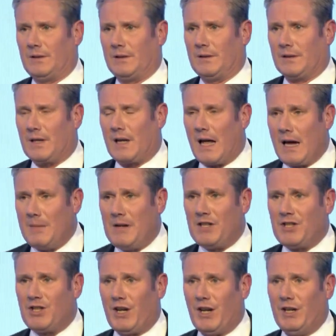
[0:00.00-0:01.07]
Climate
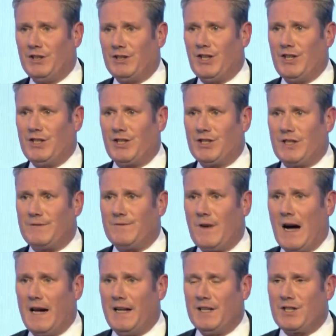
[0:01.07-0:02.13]
change is the
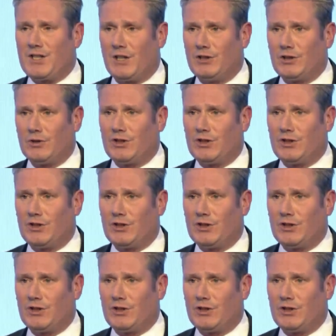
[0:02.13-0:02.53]
defining social